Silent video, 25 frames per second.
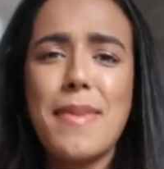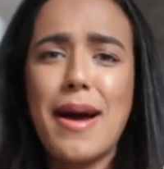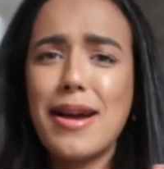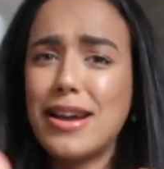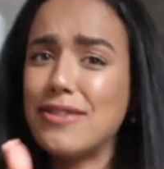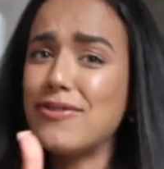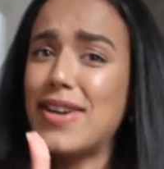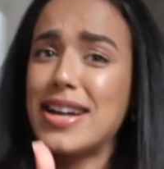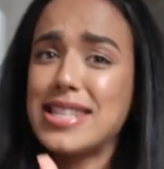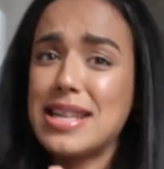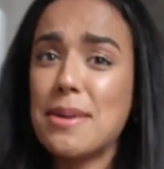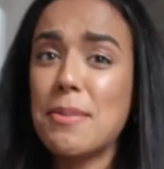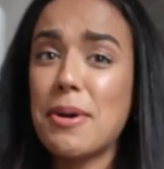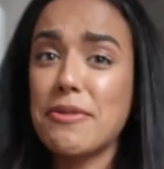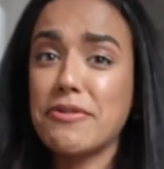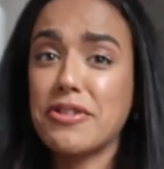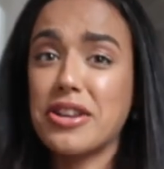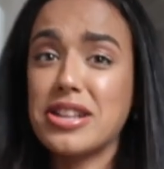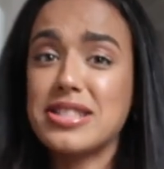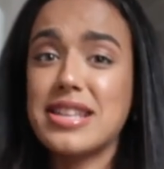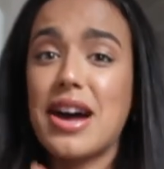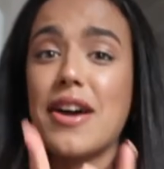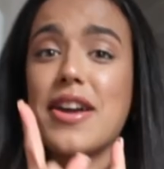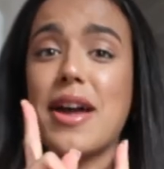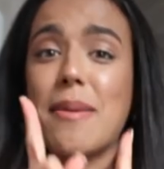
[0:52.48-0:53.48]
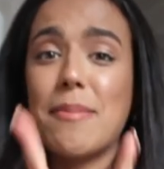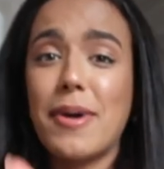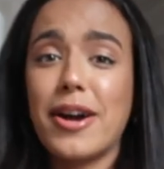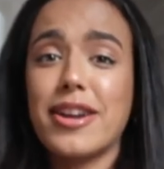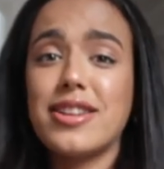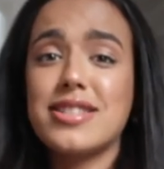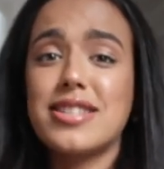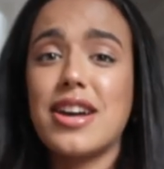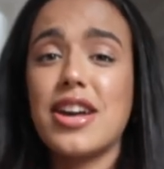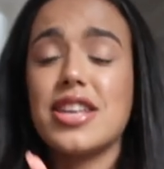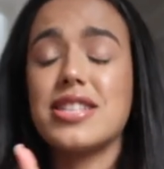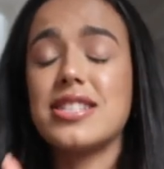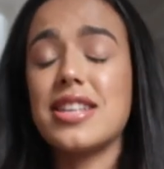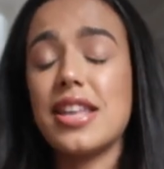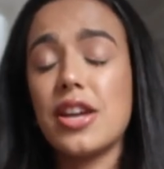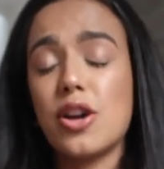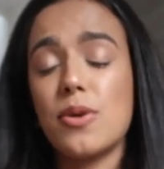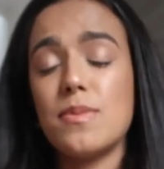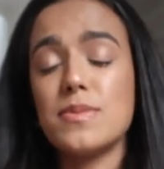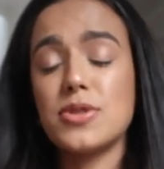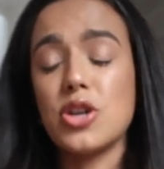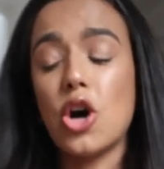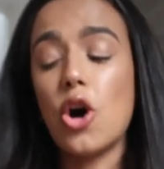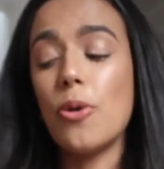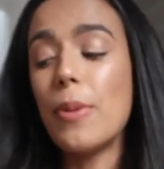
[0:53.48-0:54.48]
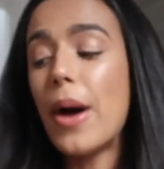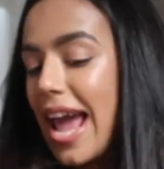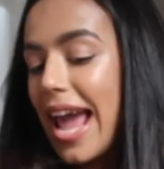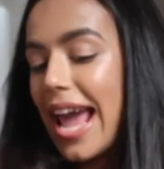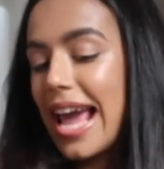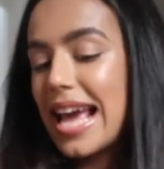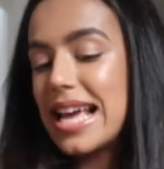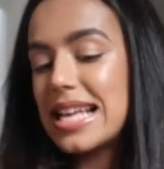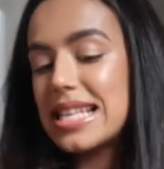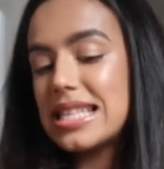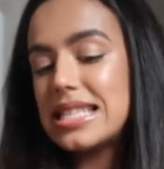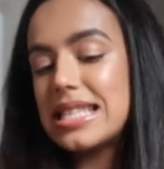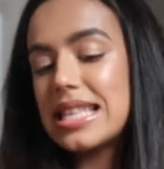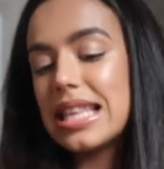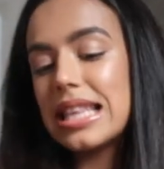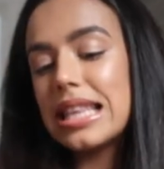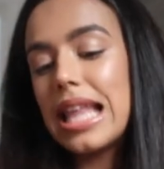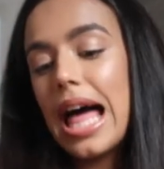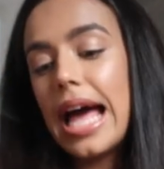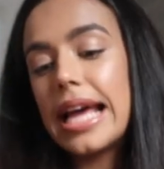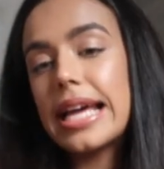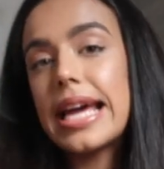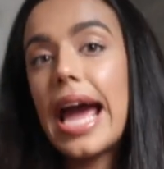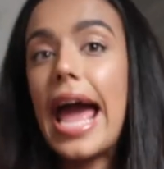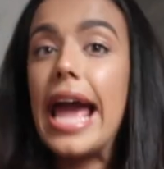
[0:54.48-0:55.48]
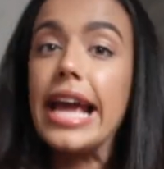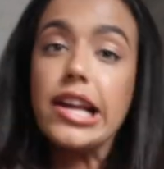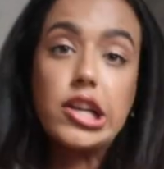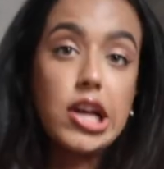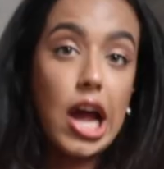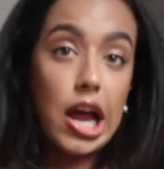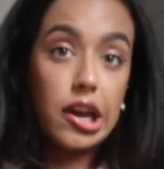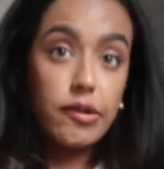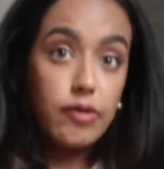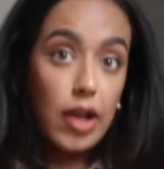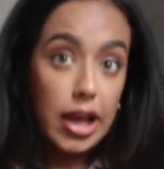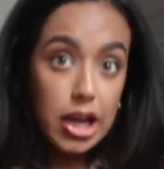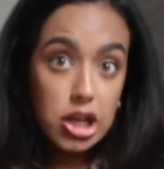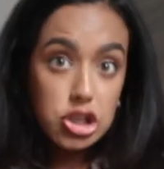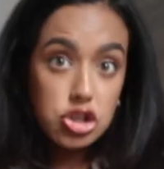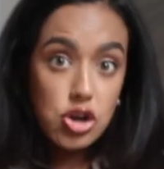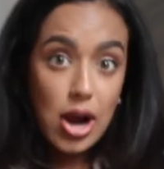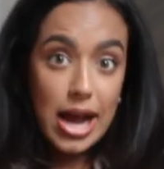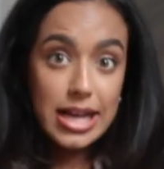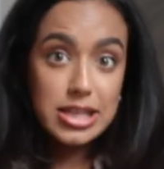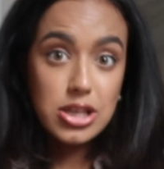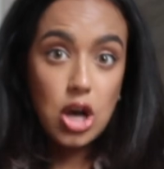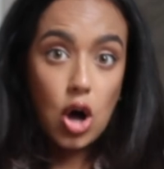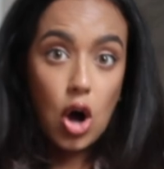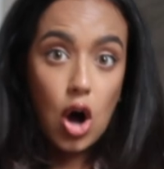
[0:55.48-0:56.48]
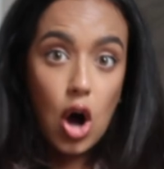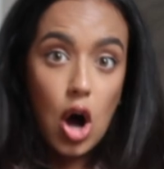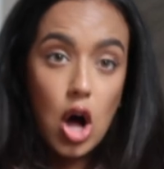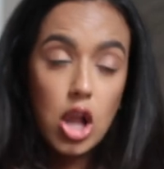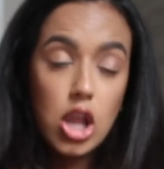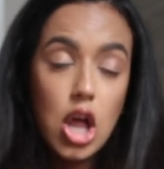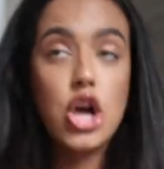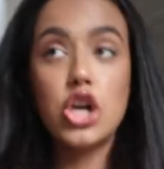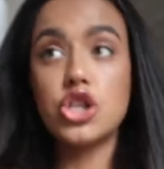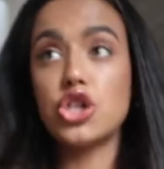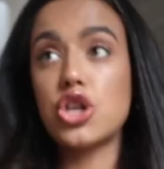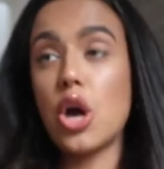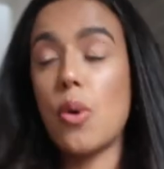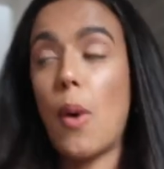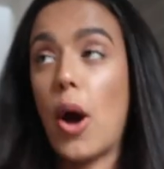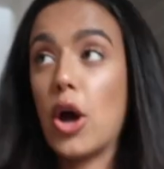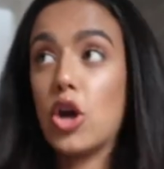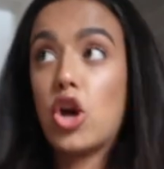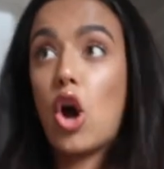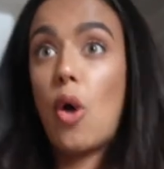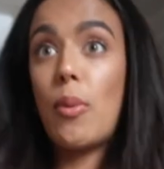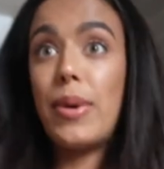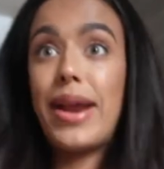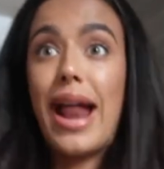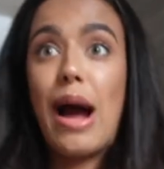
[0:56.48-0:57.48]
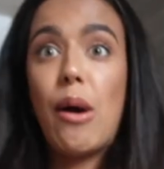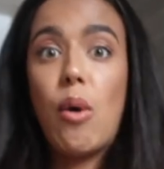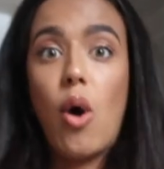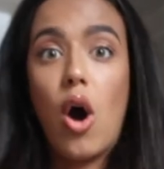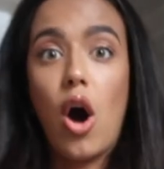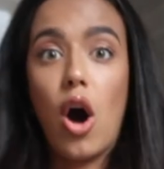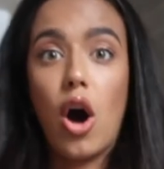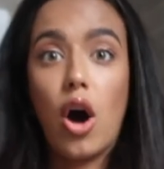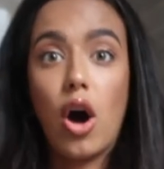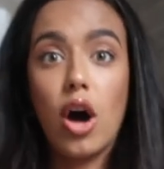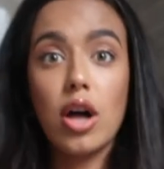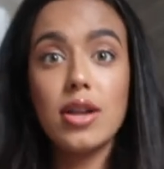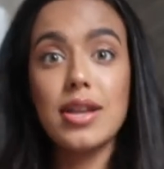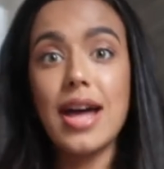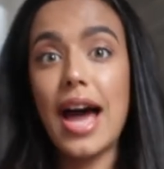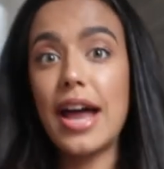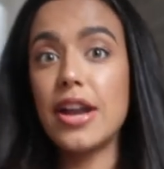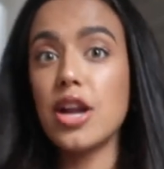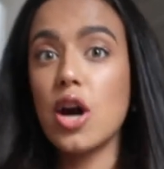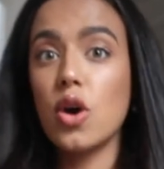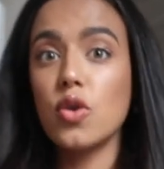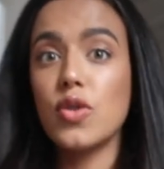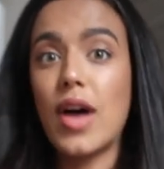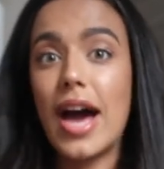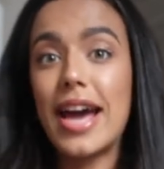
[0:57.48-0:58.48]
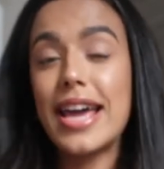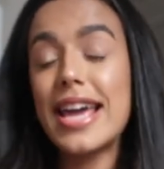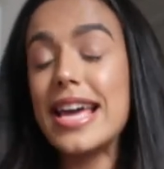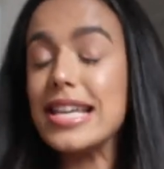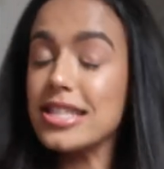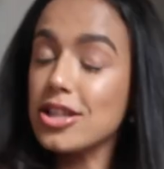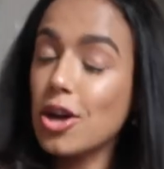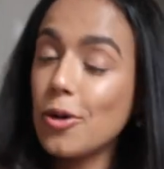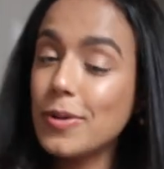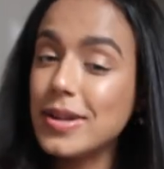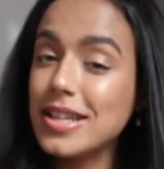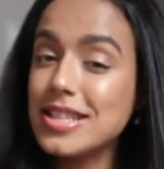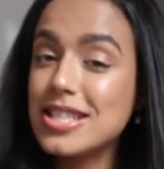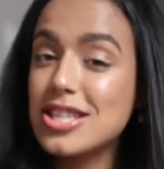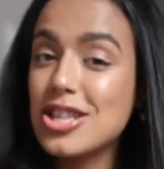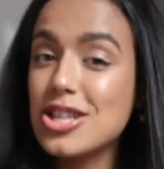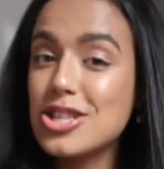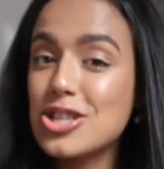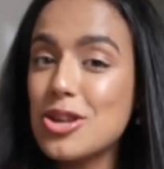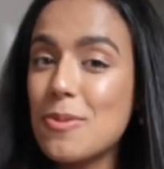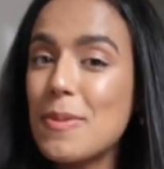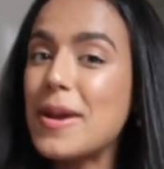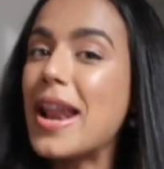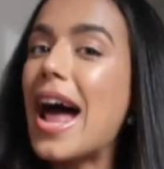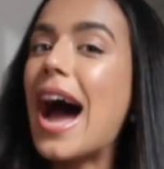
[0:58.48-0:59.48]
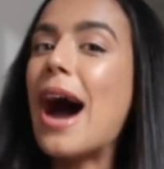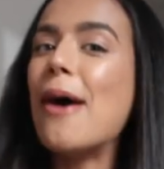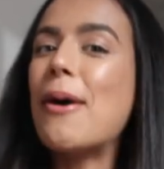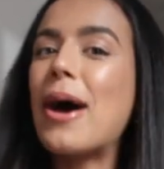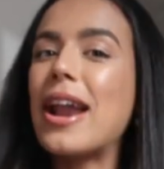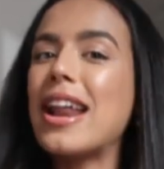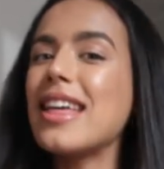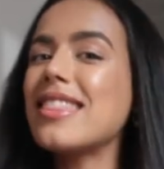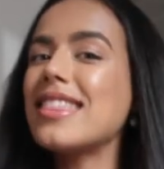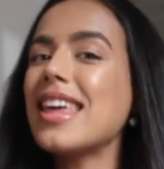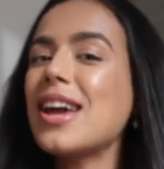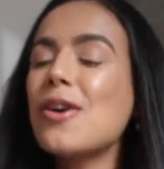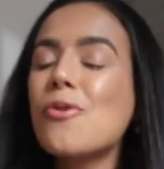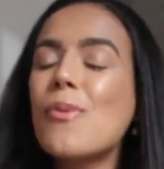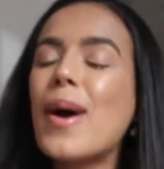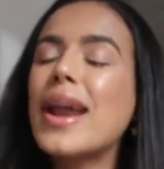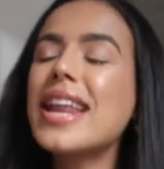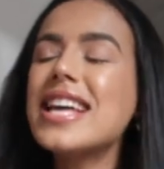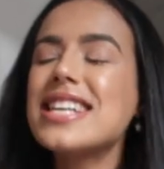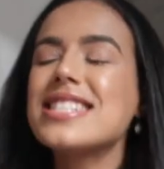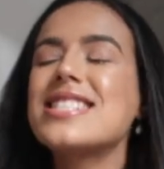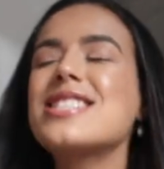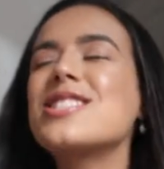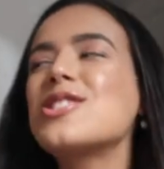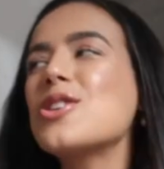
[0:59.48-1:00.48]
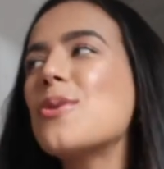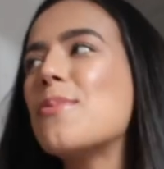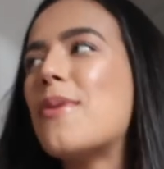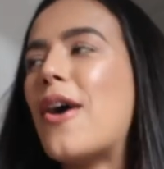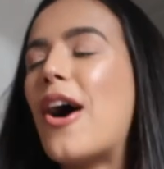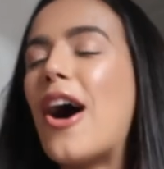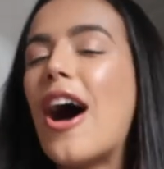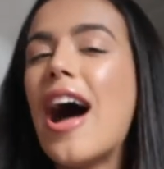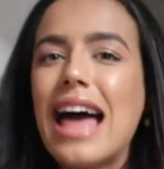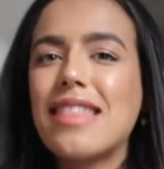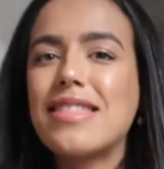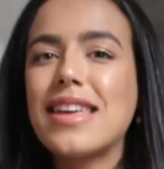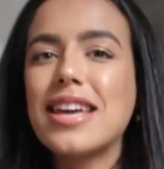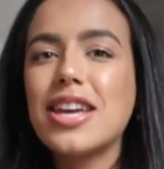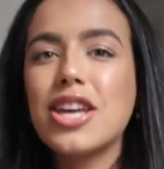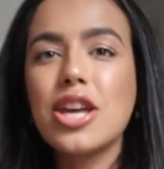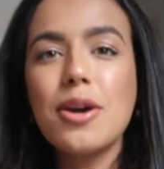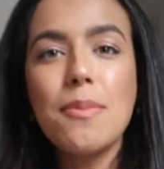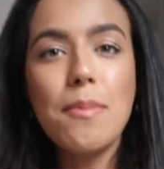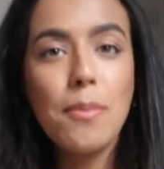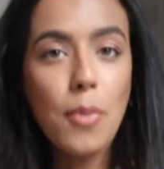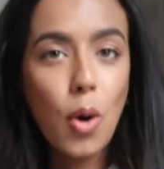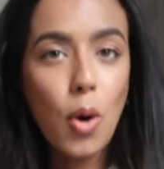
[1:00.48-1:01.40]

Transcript: In fact, I'm not gonna tell you. I'm not gonna tell you till it comes up. It is like a kind of like a dress haul. So a going out haul. I know that it's going into the summer now. And I think when it's summer, I think you're